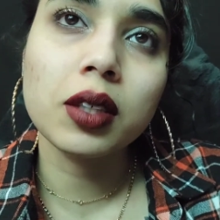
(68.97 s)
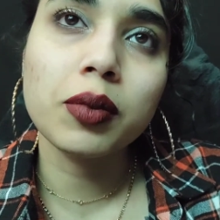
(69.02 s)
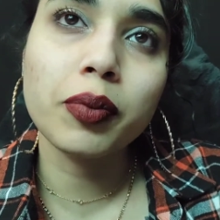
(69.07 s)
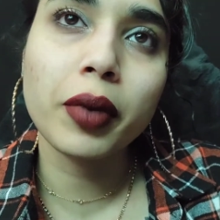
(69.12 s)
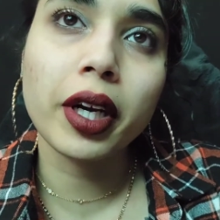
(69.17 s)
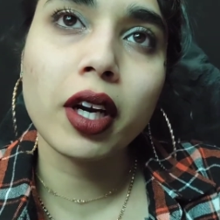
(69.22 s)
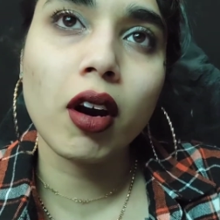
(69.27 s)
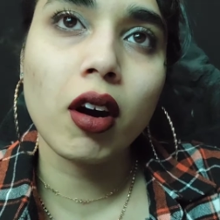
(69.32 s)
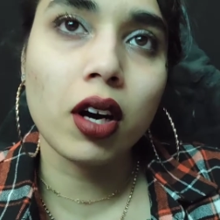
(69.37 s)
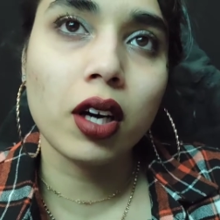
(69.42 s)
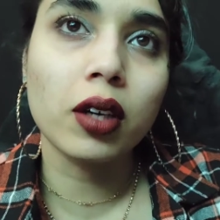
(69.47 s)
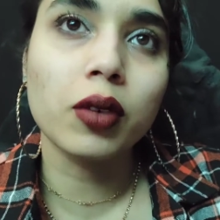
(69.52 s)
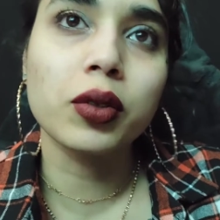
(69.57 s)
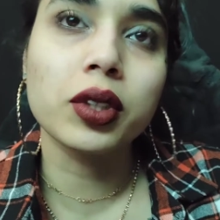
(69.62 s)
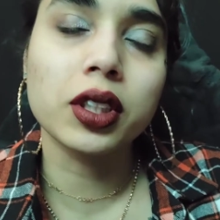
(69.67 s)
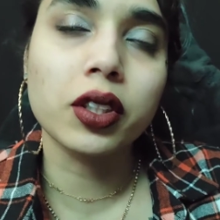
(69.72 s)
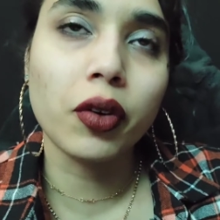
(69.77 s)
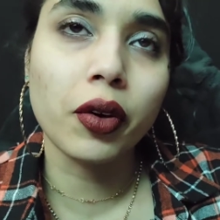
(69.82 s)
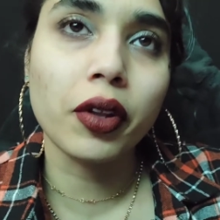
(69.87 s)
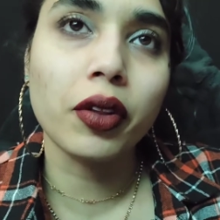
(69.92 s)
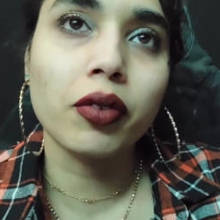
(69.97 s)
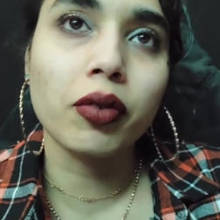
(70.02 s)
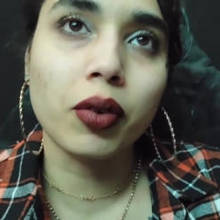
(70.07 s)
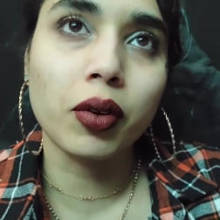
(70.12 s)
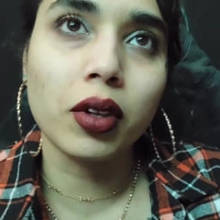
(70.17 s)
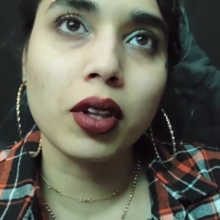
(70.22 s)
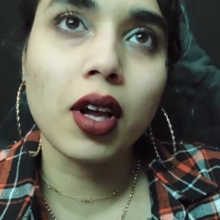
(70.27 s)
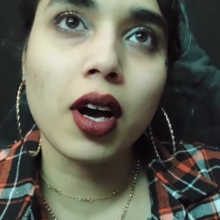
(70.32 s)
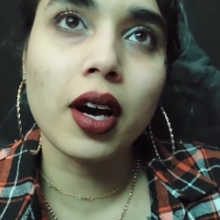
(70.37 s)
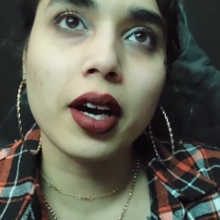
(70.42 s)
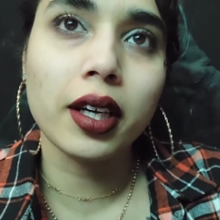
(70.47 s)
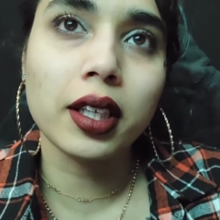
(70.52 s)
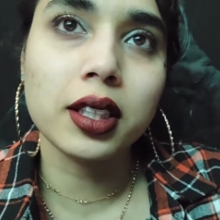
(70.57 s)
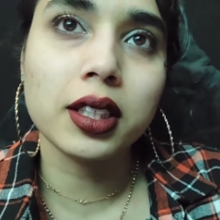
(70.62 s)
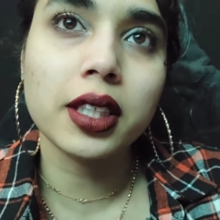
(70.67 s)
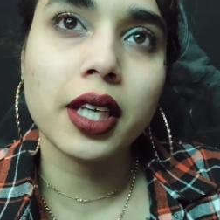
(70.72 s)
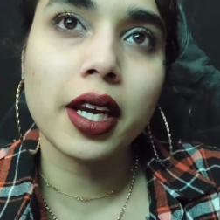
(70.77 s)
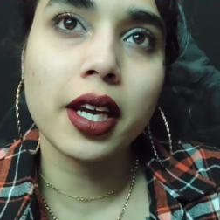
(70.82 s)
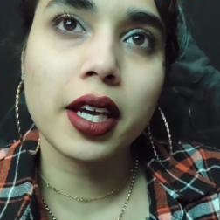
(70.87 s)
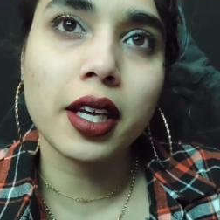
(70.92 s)
my heart was going through a lot,
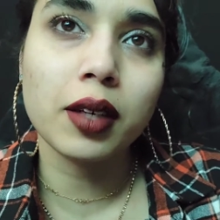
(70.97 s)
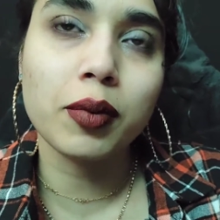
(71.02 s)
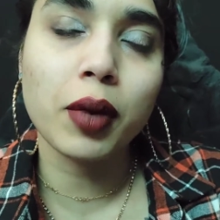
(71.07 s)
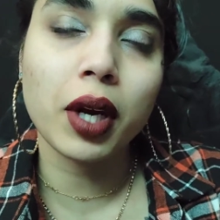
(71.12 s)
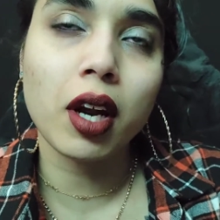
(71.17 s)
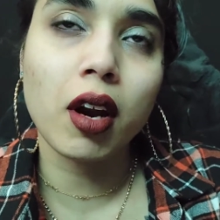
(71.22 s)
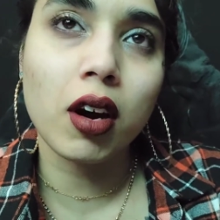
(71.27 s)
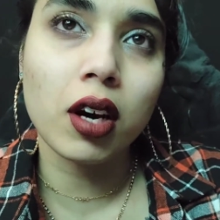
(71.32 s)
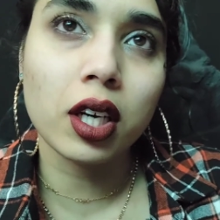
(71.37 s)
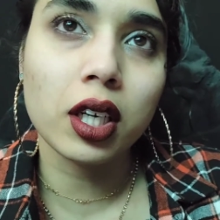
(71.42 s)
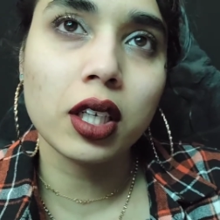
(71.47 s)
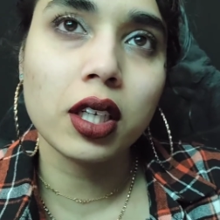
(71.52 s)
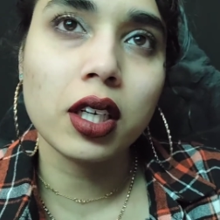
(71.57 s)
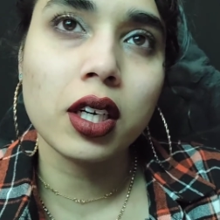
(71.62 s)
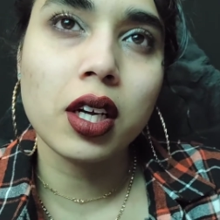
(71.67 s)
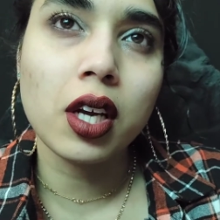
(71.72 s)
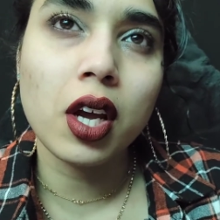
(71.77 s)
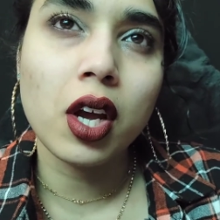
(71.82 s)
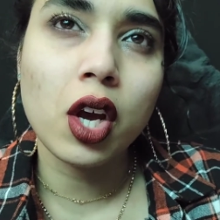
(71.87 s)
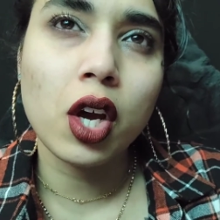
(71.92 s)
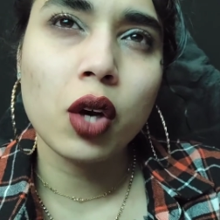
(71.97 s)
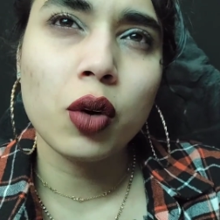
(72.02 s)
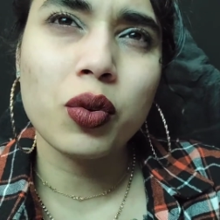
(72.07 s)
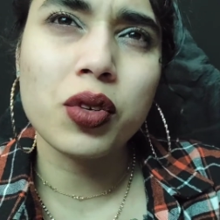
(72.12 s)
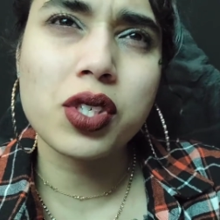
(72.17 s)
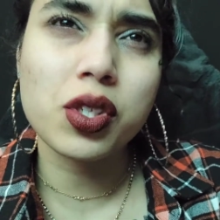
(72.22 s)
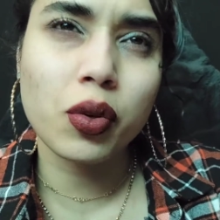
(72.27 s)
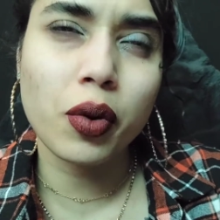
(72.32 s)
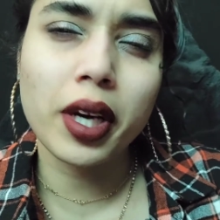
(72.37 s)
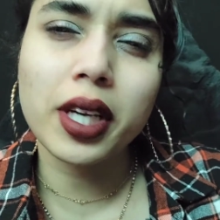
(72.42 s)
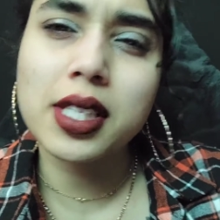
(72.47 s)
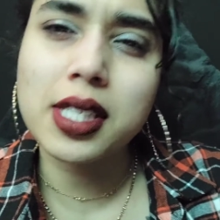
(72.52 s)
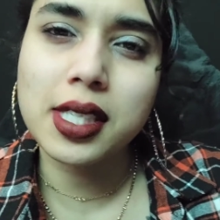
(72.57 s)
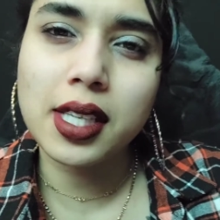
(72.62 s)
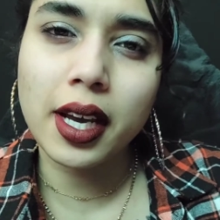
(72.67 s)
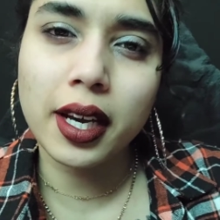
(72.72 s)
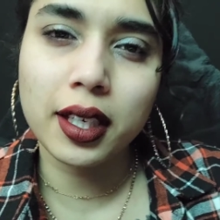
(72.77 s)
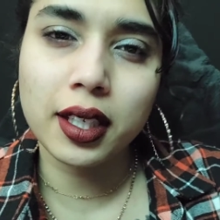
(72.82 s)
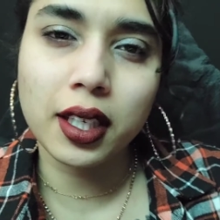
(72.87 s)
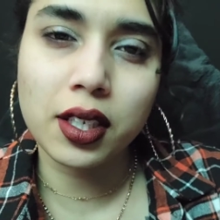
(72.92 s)
and my heart was quite
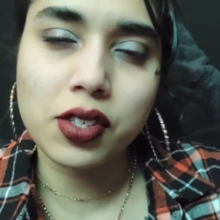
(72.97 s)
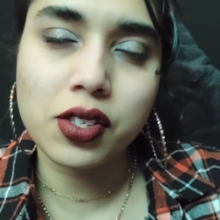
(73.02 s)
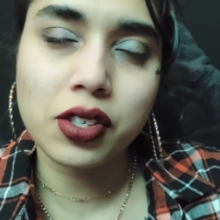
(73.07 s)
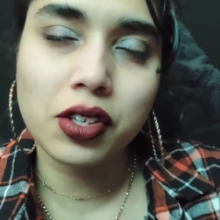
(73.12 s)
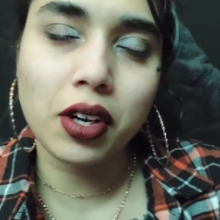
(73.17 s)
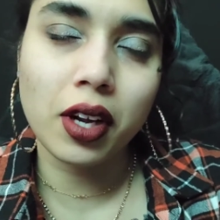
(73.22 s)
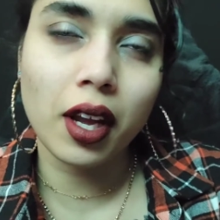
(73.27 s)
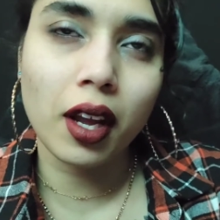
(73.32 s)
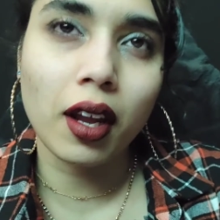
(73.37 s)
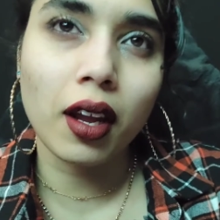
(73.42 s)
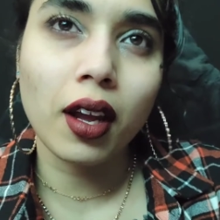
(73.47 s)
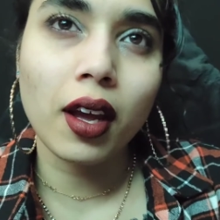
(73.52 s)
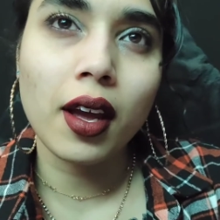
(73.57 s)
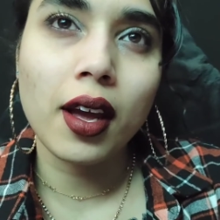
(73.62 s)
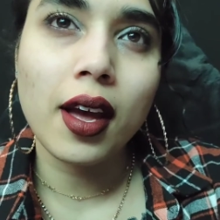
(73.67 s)
sad yesterday.